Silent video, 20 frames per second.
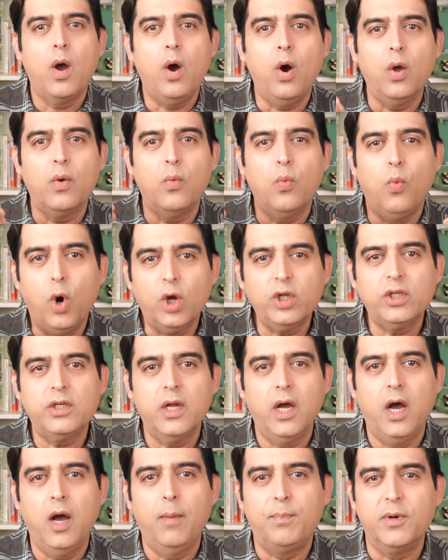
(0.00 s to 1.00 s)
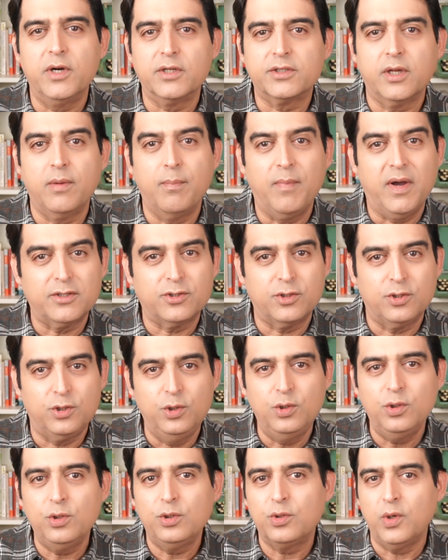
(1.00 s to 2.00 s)
on what a person must
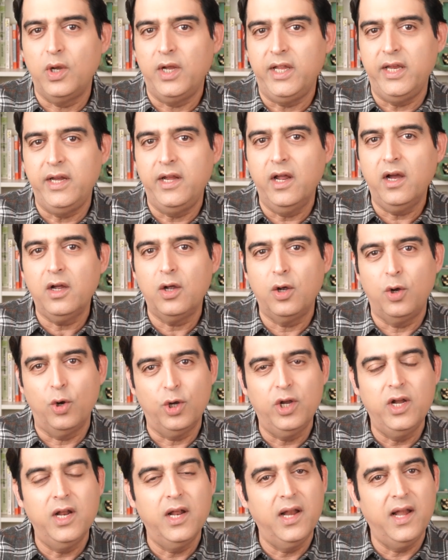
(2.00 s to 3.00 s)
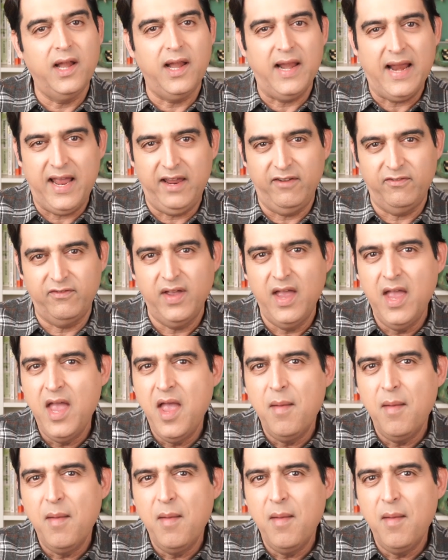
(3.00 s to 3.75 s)
do to lead a good life.